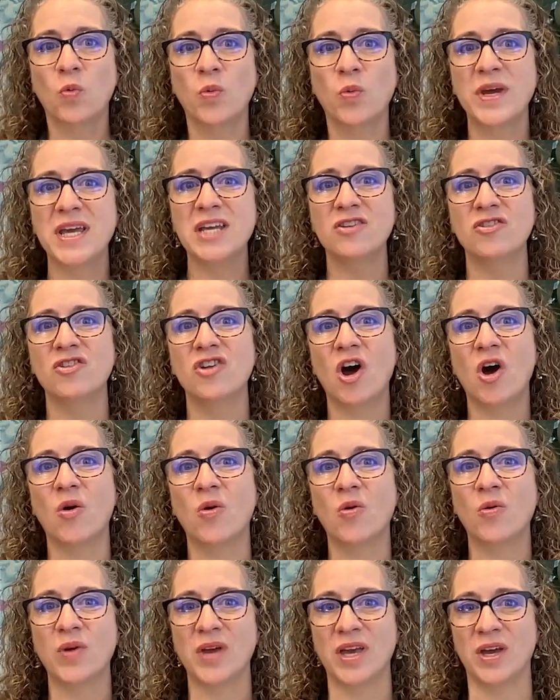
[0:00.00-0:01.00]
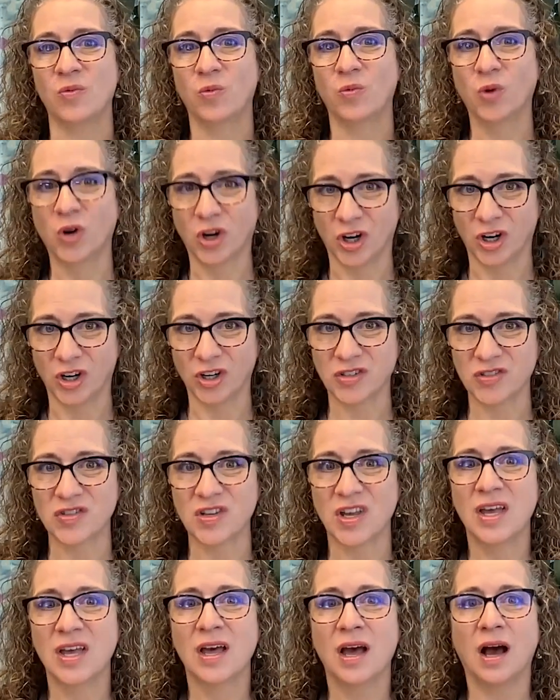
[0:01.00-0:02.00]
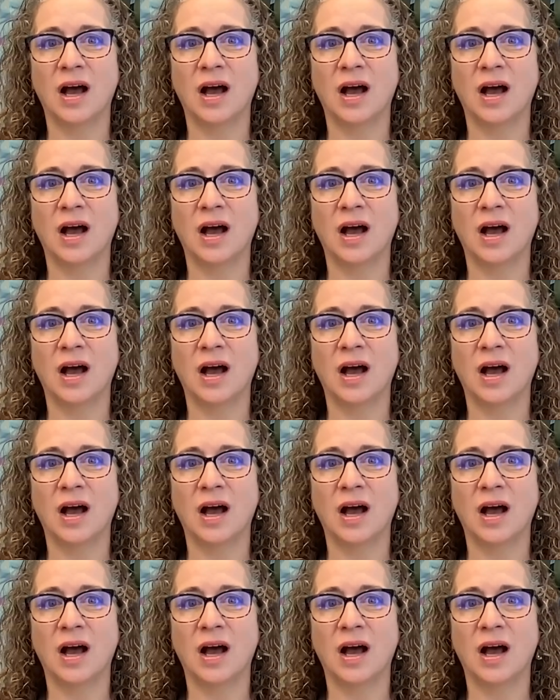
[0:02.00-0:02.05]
We know it works.